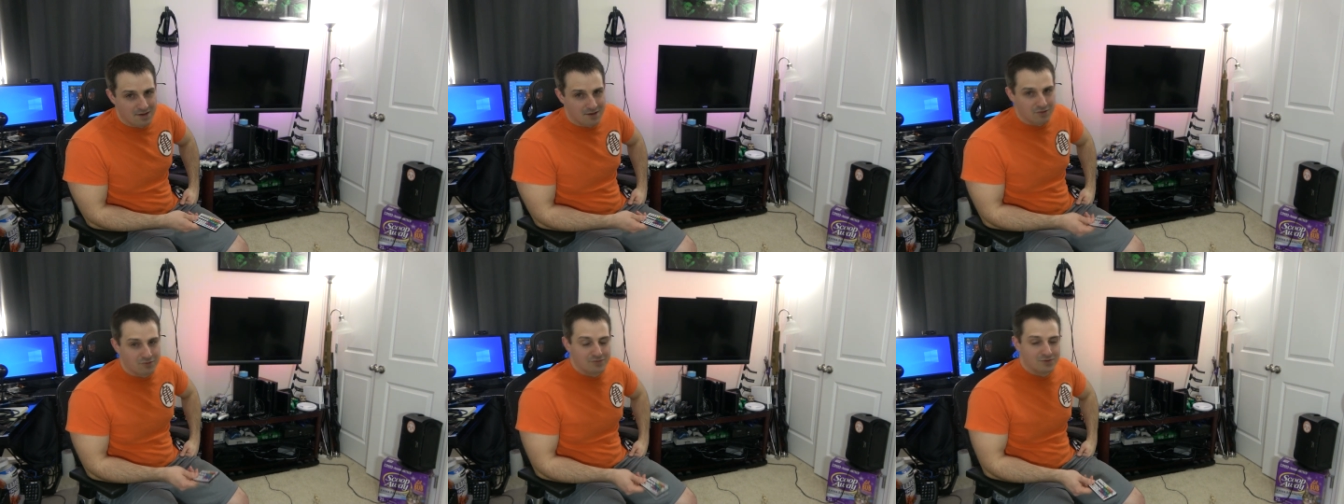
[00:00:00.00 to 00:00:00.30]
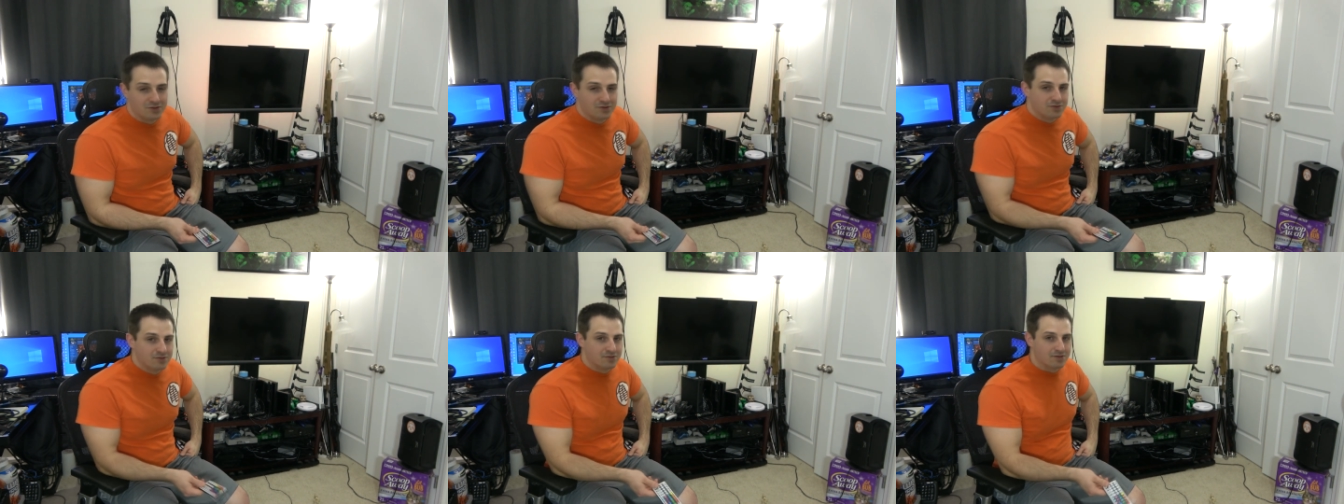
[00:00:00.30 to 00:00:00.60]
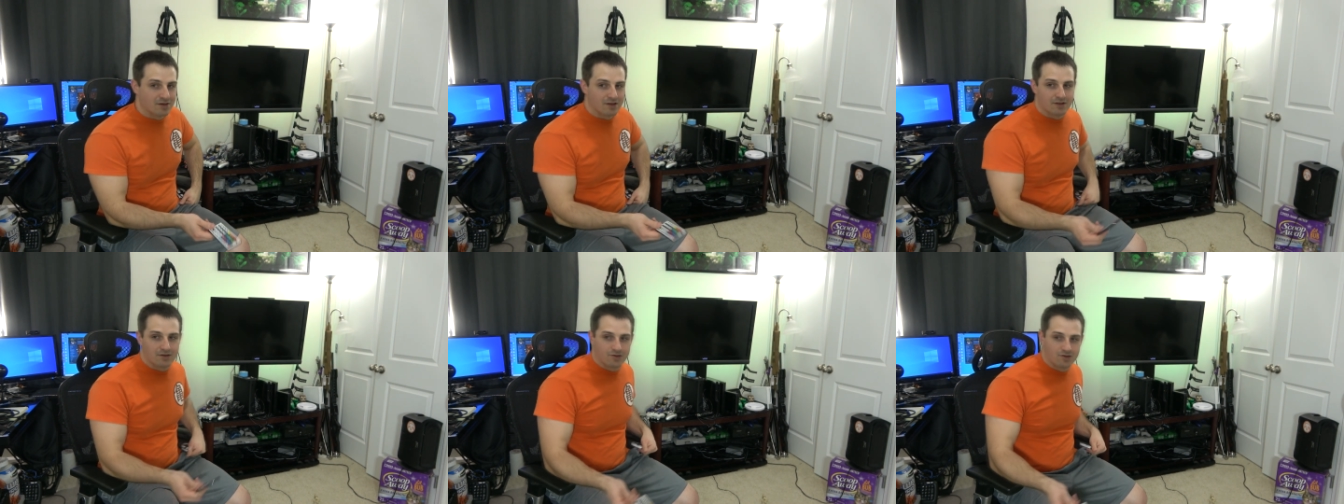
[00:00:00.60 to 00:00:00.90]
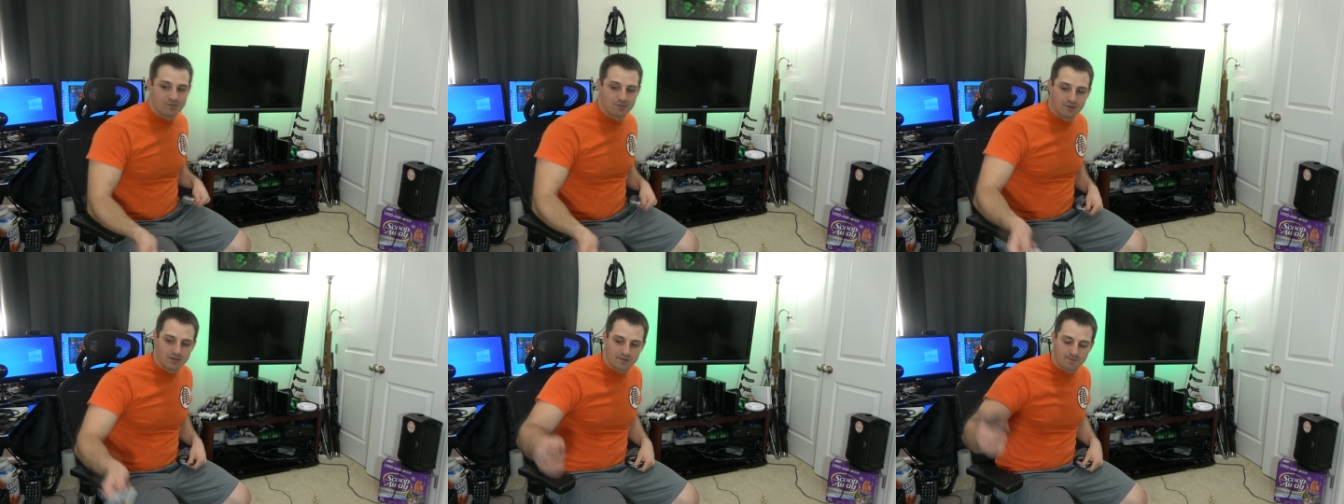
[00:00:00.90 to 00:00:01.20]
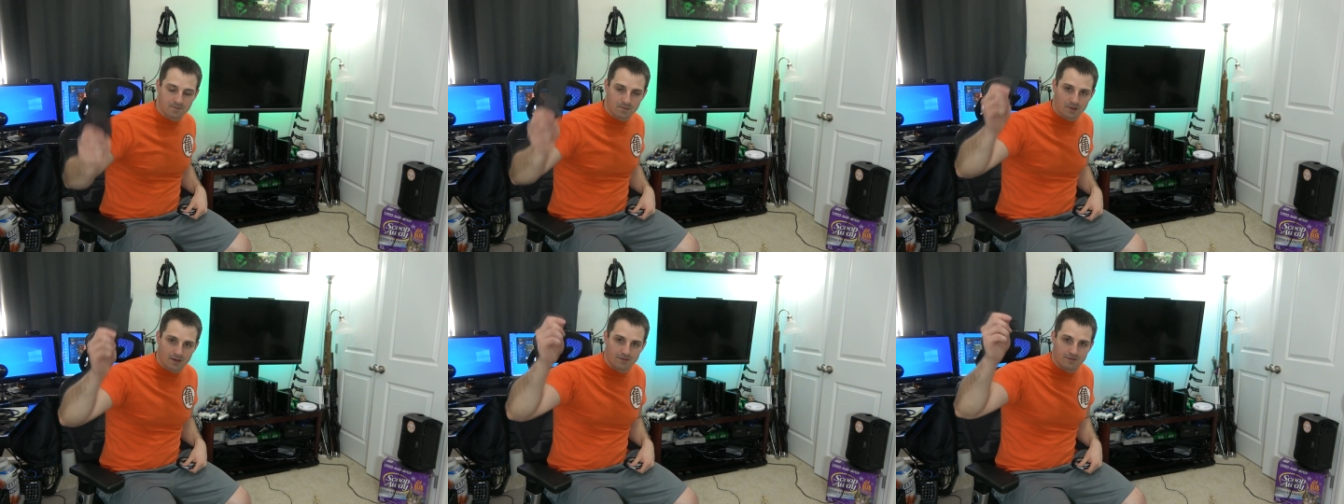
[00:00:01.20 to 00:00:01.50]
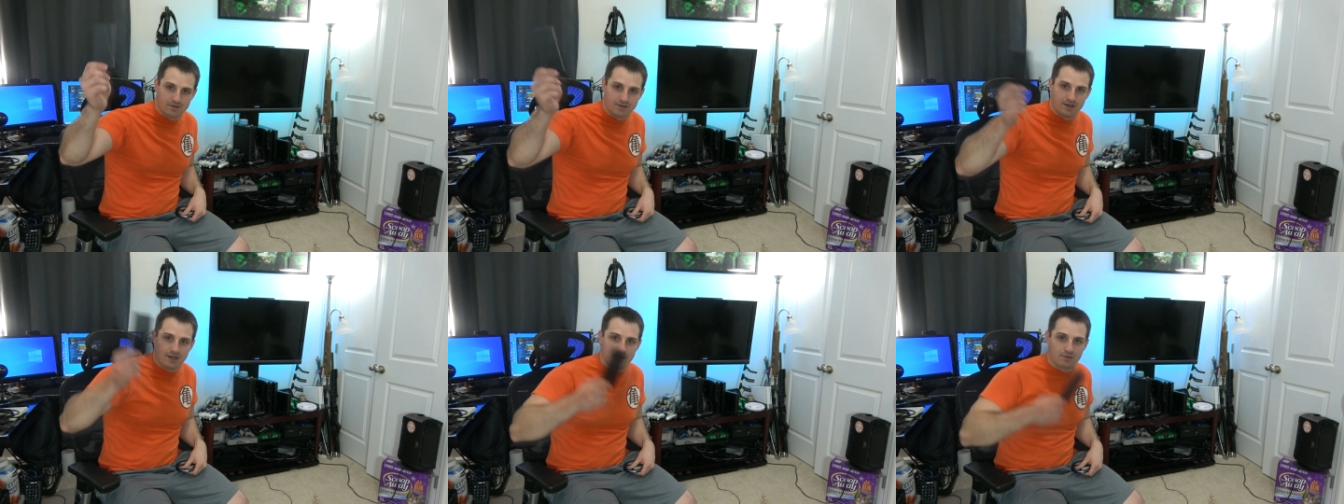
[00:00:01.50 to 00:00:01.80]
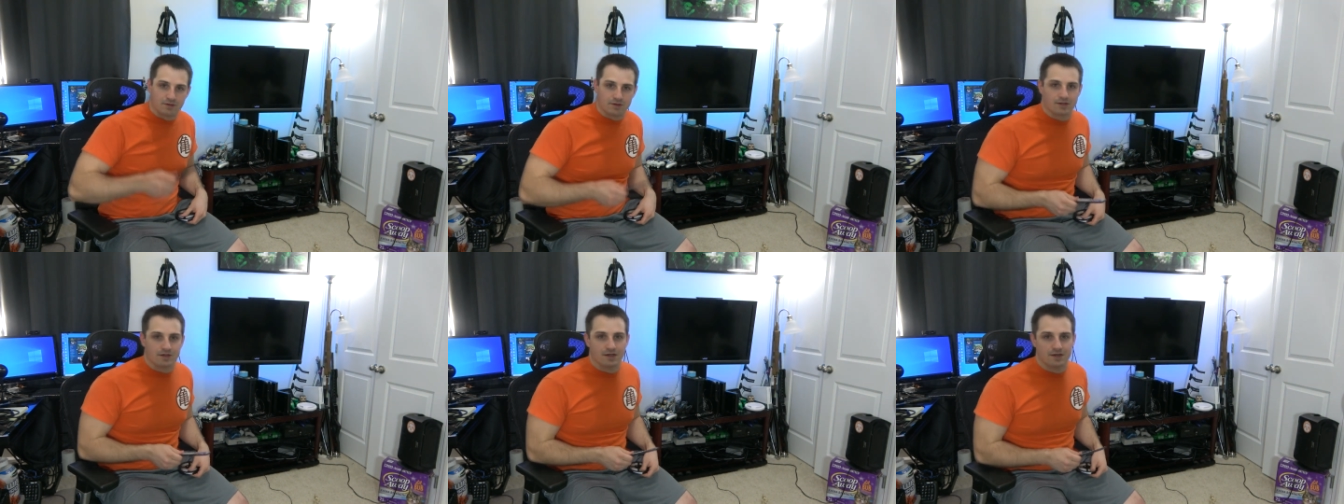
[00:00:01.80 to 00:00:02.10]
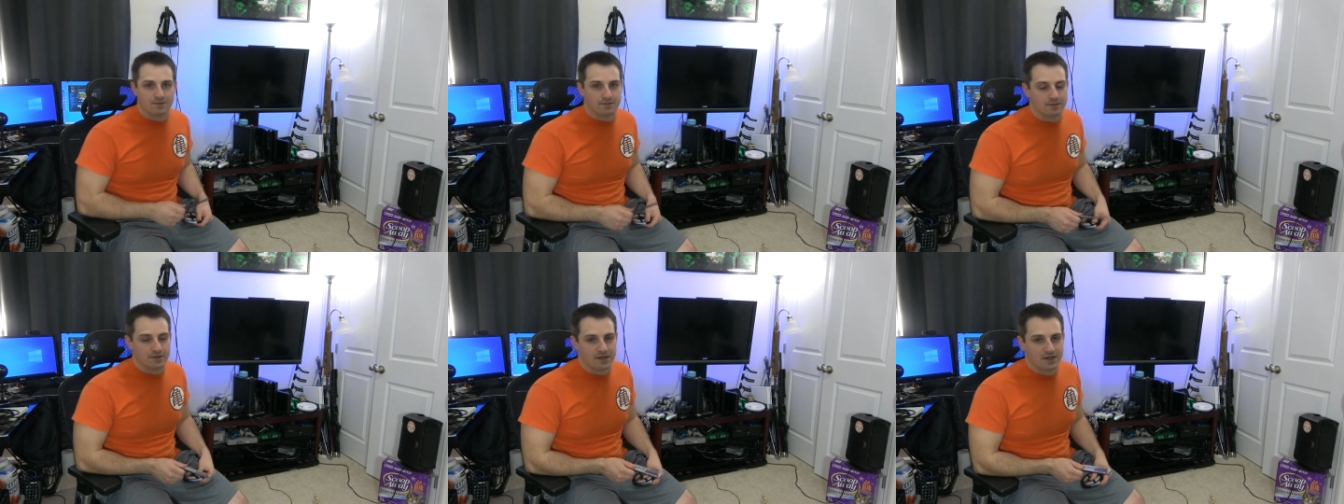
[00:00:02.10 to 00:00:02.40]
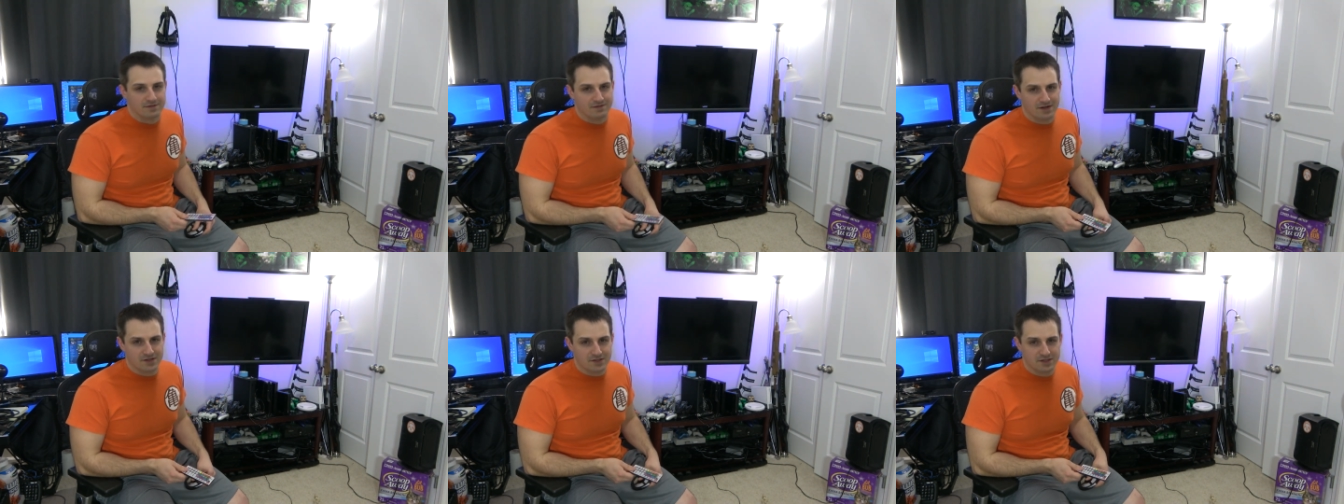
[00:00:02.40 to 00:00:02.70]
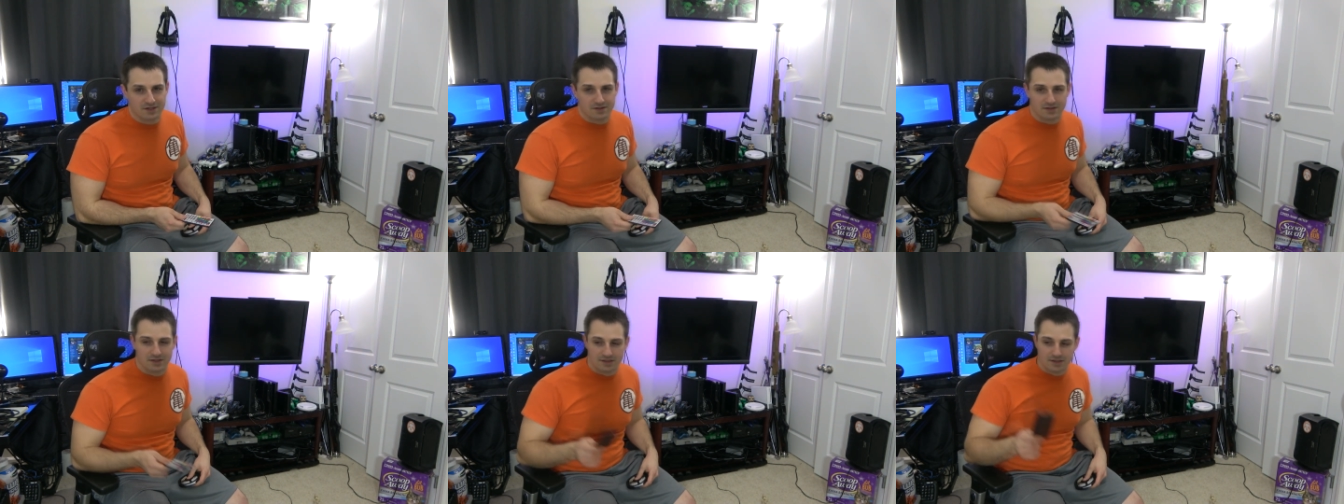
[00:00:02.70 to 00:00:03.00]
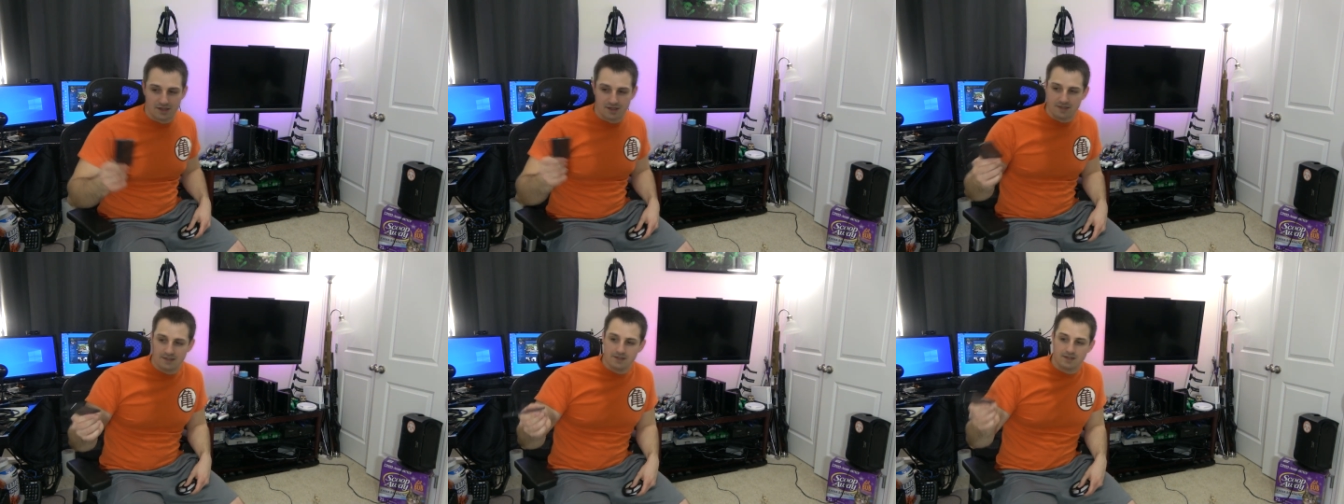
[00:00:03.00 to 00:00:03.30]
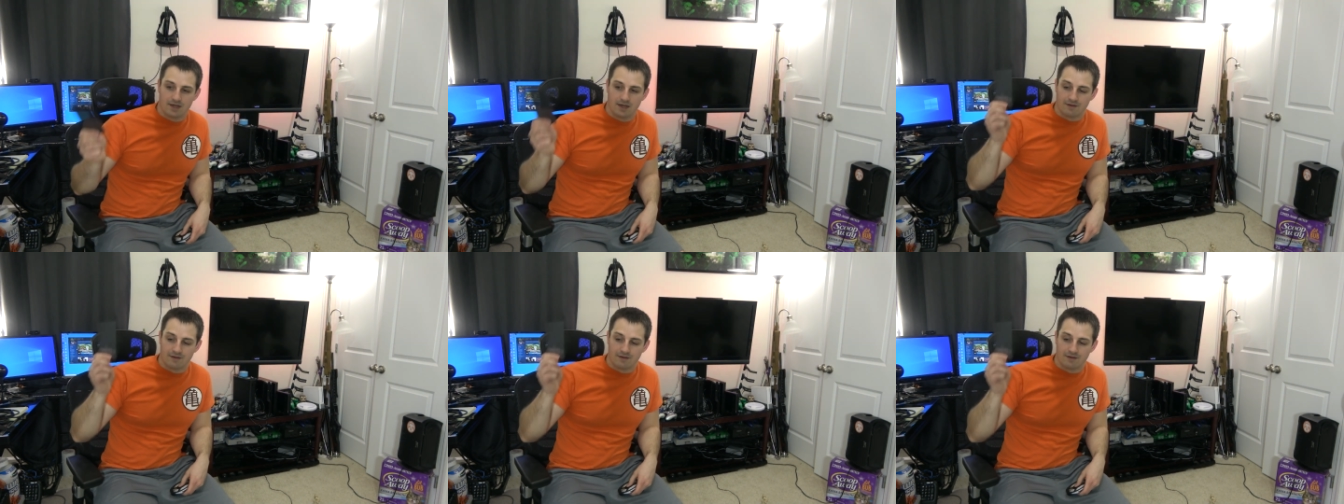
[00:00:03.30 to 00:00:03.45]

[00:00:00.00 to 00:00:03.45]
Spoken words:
I will be doing a little bit of a network upgrade. I've actually already done it.